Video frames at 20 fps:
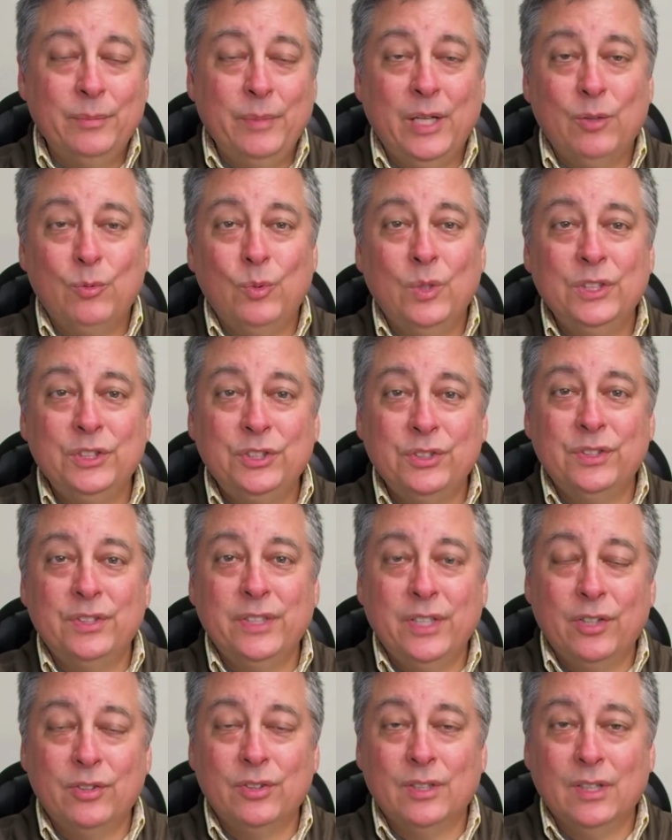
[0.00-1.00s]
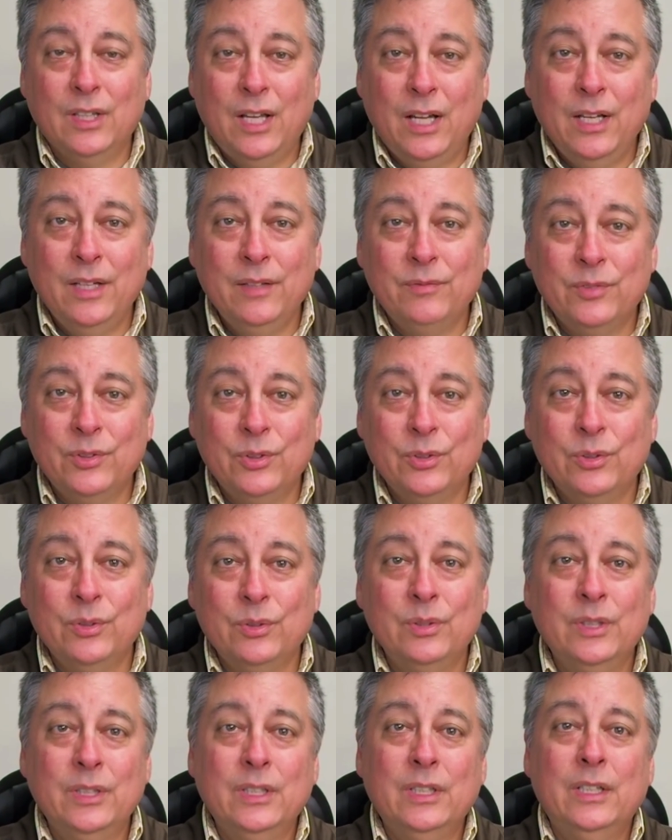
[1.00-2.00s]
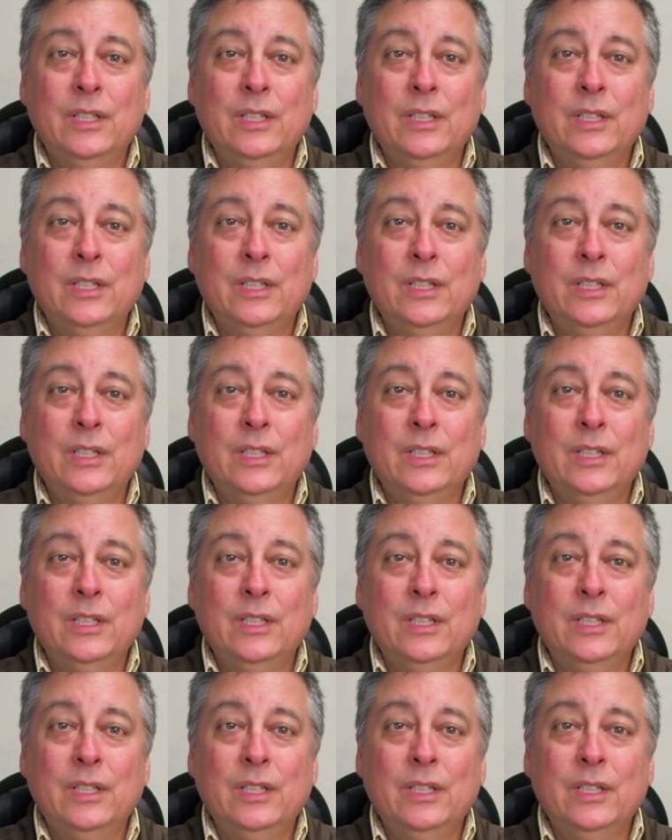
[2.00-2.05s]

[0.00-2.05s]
matter what you see on the live view,